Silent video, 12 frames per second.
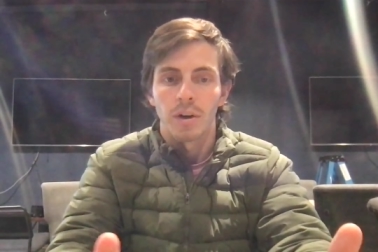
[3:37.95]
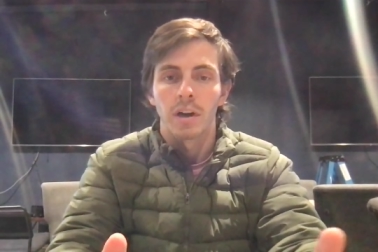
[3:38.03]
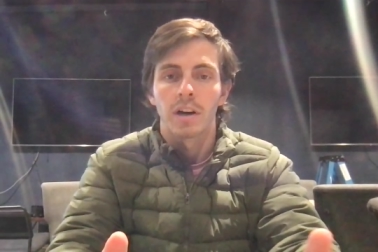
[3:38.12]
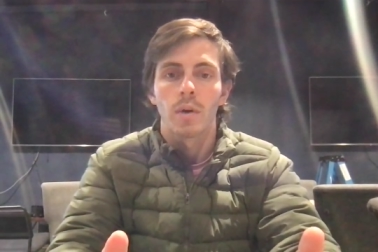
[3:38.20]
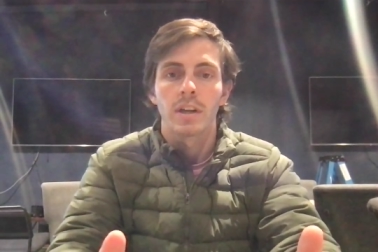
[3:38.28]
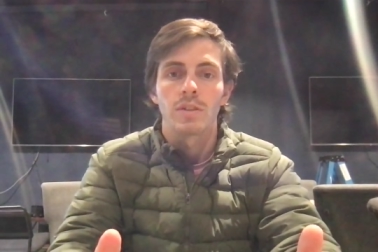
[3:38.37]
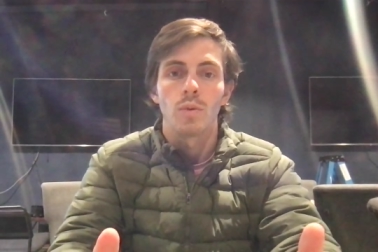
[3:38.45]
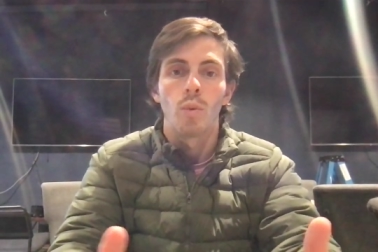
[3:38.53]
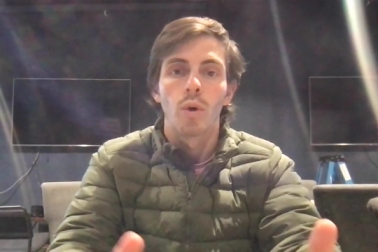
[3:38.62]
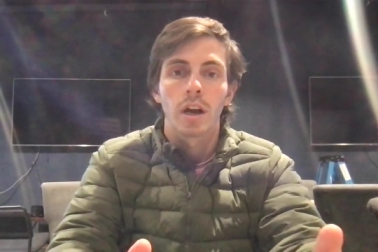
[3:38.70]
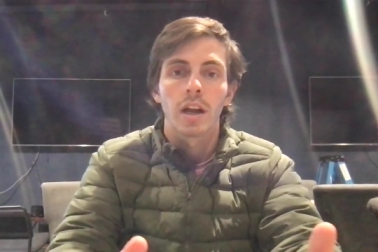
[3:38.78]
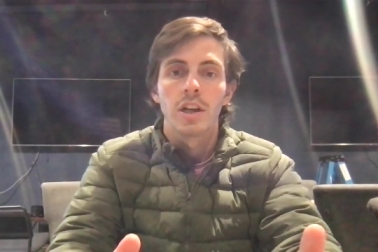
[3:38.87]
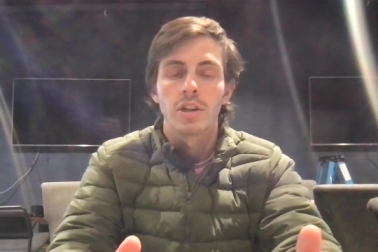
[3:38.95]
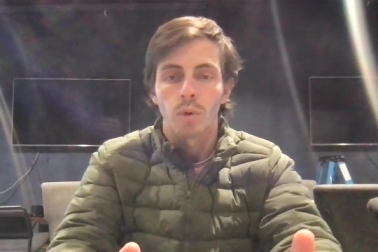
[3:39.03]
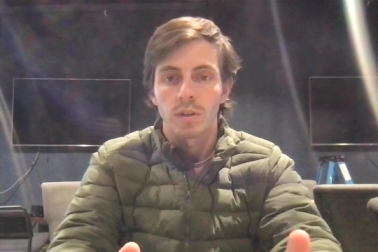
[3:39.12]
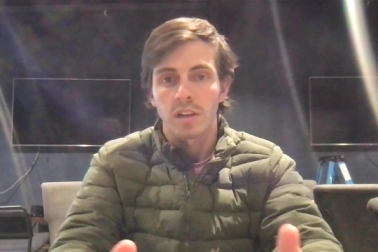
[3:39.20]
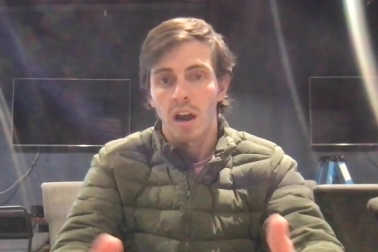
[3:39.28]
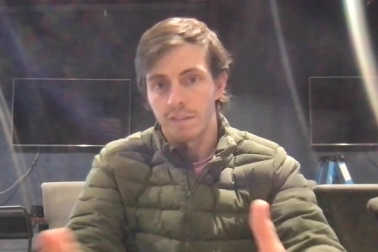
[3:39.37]
We are going to work
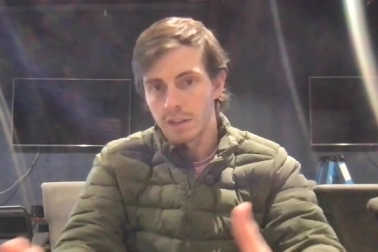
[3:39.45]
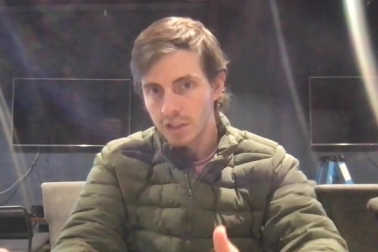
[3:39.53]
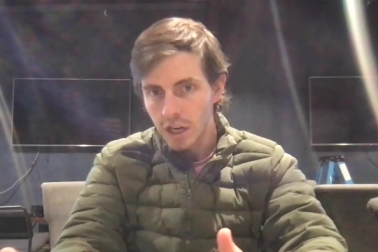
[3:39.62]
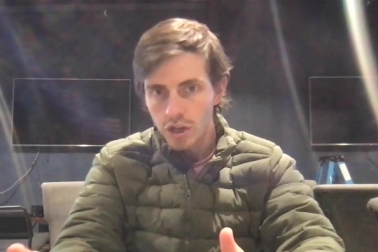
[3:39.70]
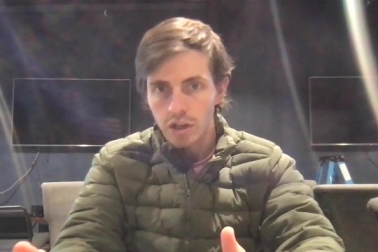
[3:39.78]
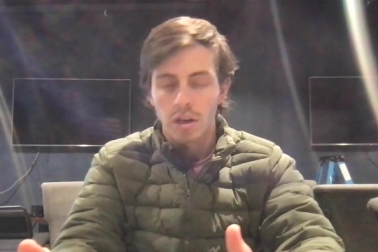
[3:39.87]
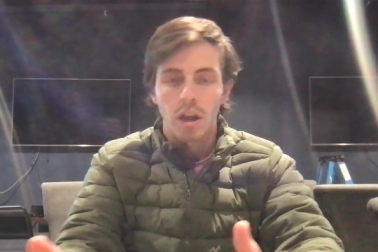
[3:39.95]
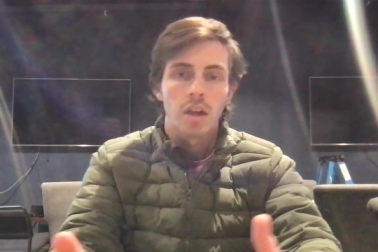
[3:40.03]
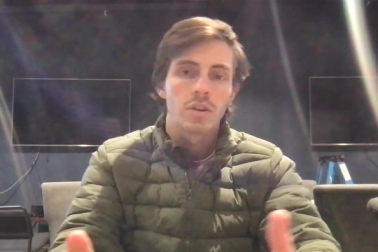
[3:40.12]
towards conversation,